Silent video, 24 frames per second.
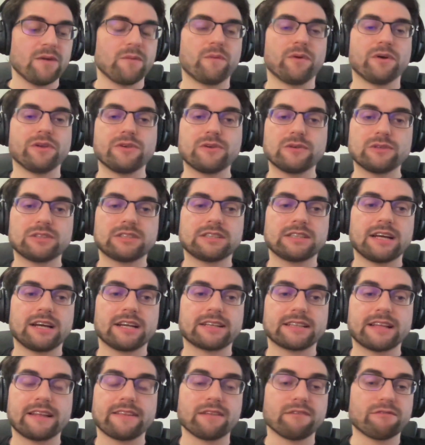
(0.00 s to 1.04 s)
When you
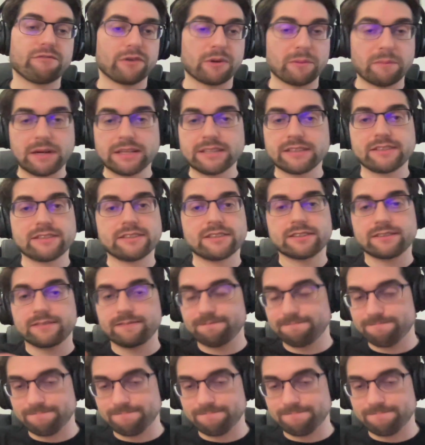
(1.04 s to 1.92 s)
start adding formatter,